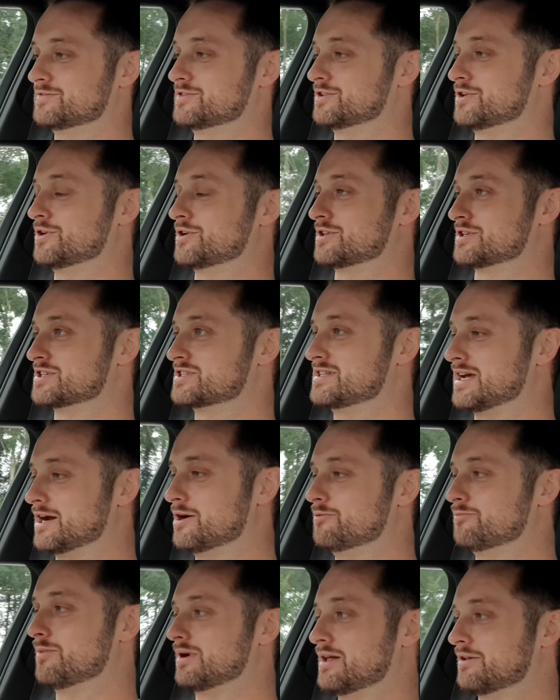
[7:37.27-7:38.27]
You know, the
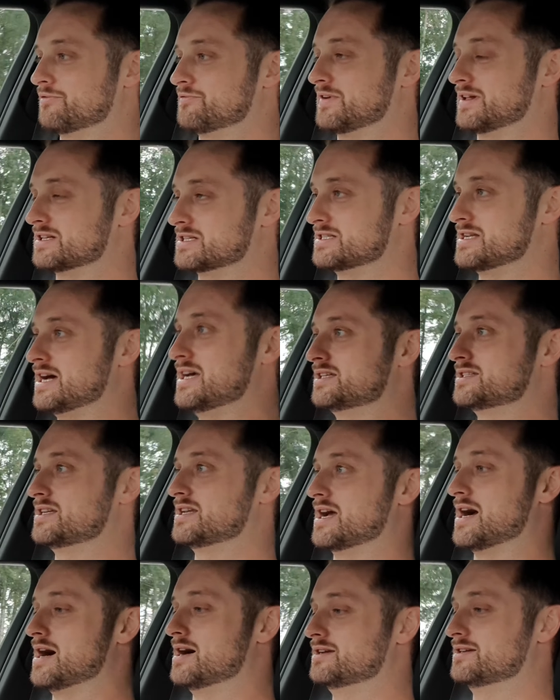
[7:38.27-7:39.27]
steering wheel feels nice in
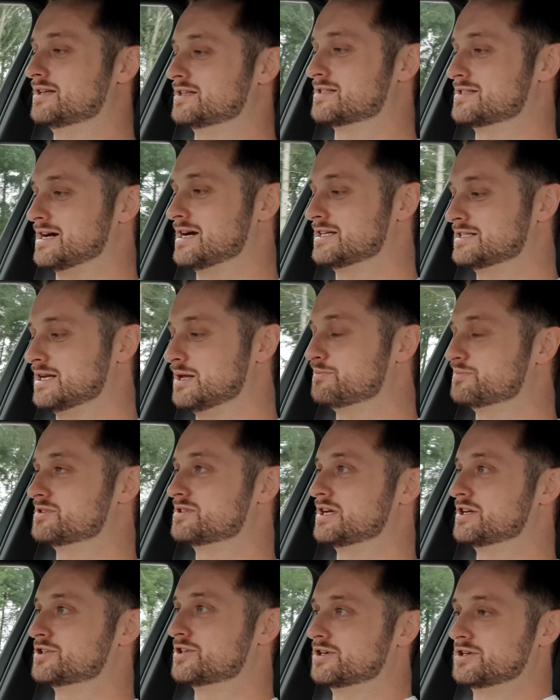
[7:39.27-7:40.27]
your hand, it's nicely
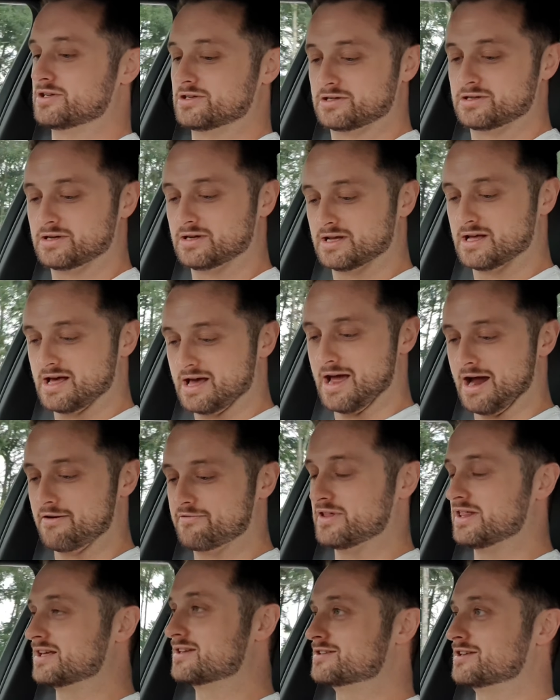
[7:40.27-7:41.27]
positioned,
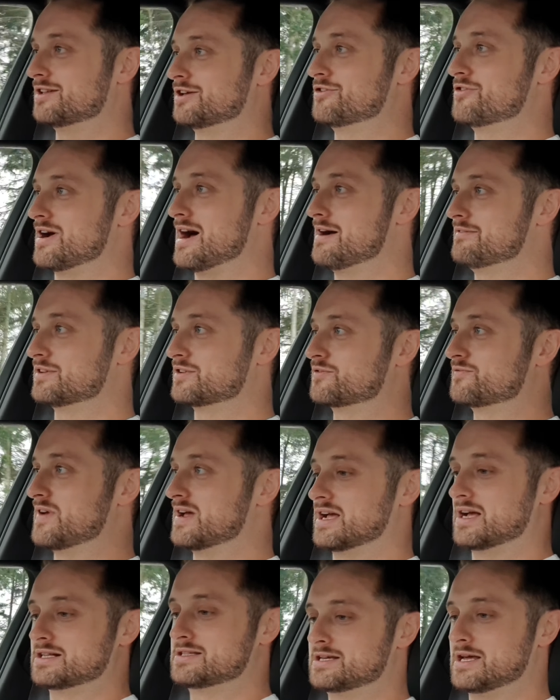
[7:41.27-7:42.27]
everything's at the driver's
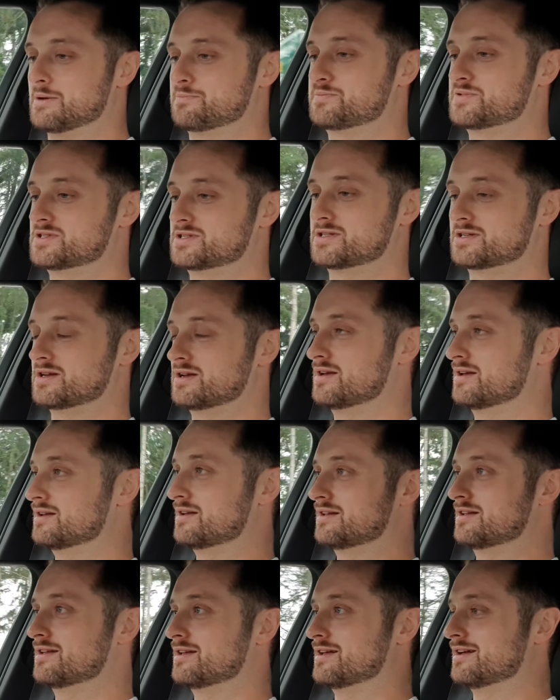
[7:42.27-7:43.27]
fingertips.
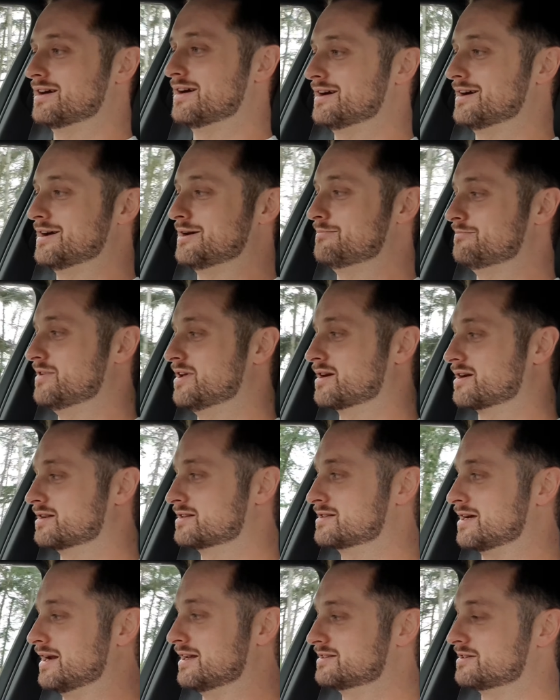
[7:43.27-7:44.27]
You
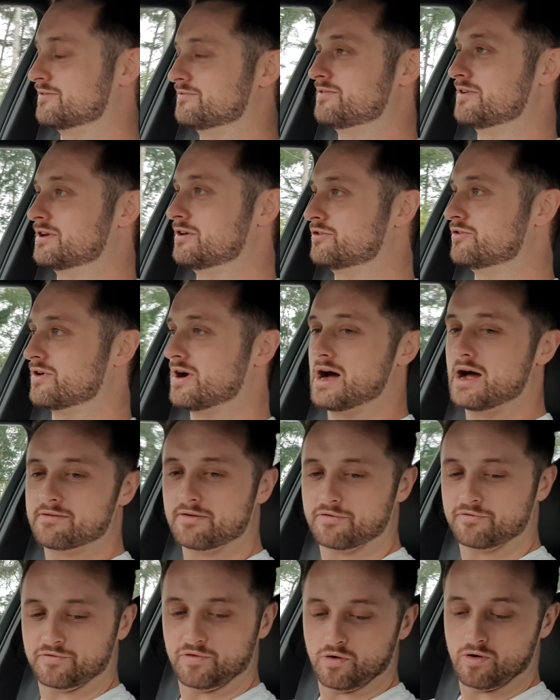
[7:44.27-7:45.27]
can tell it's a very
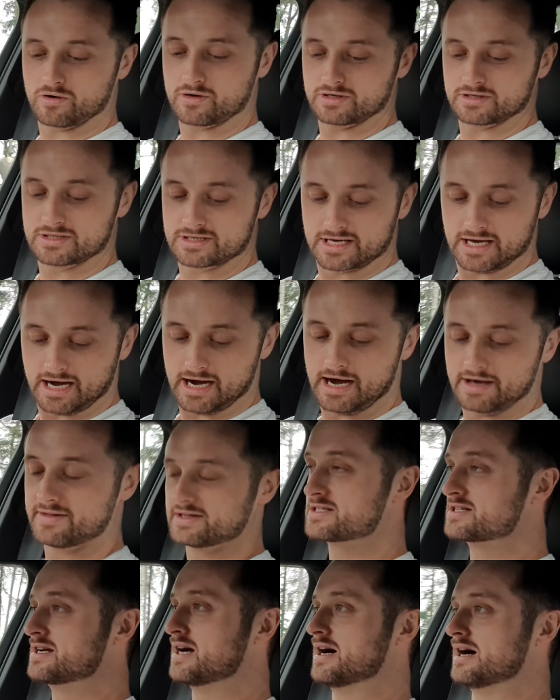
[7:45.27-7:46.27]
driver focused car,
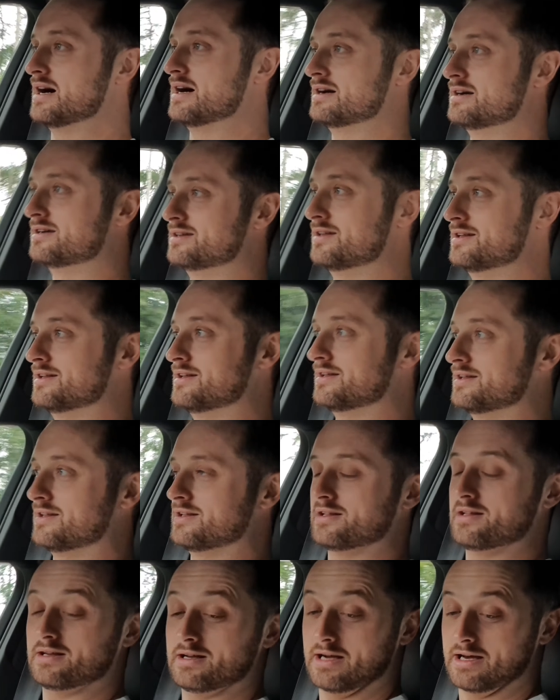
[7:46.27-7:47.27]
this car,
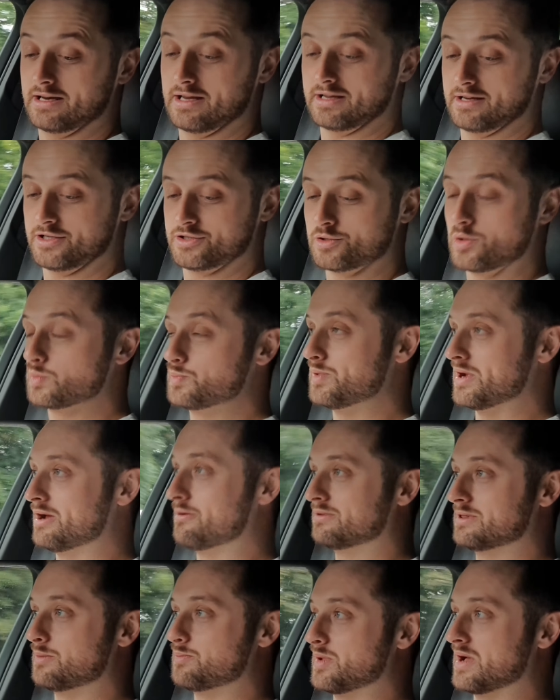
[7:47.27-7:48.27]
and it should be,
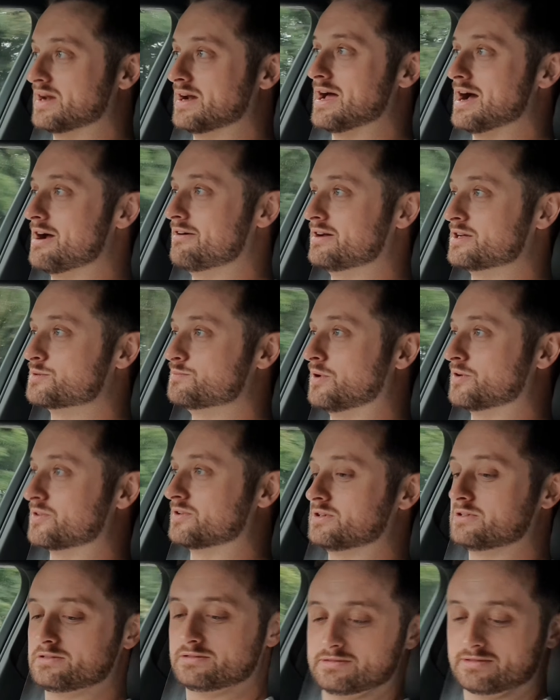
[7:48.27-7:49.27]
with it being an RS
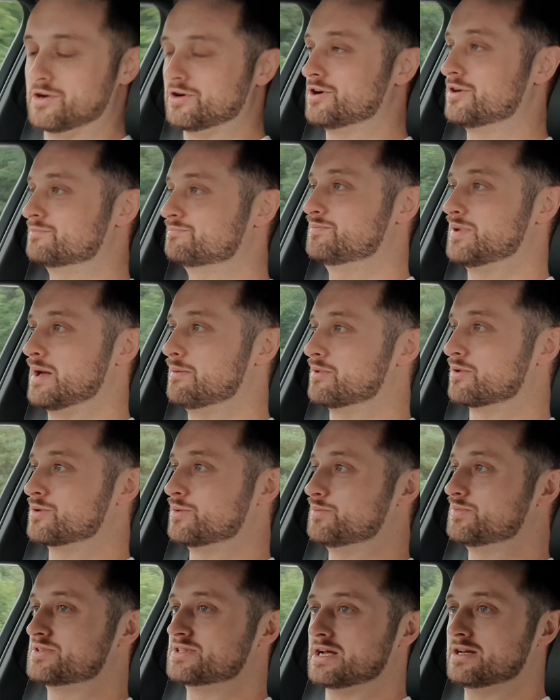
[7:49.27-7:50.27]
model. You know, people
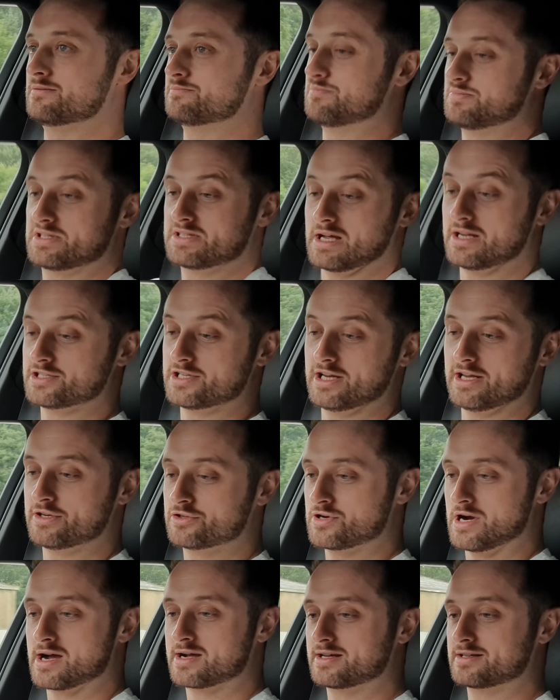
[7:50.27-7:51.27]
could potentially
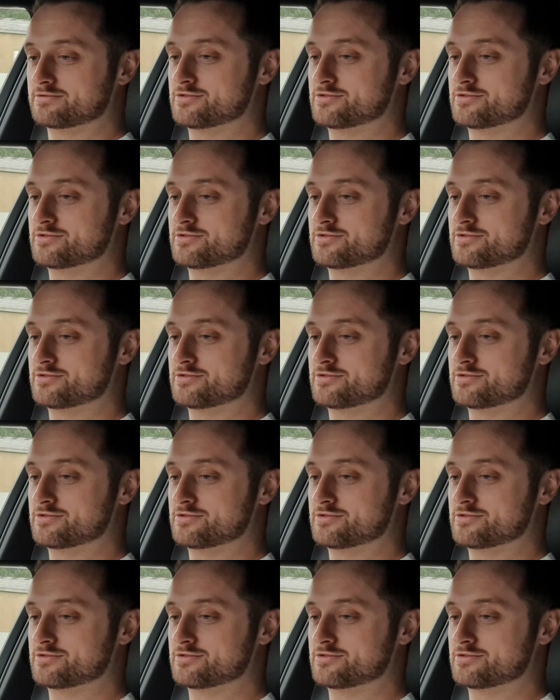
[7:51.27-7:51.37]
track